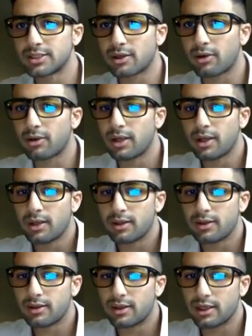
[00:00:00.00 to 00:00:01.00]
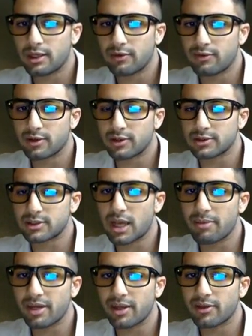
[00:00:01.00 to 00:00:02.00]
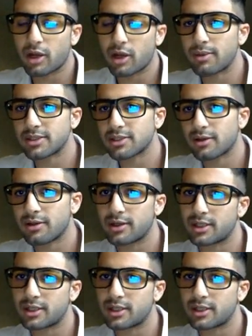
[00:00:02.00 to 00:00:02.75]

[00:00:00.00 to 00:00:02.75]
So if there's not many other comments on there,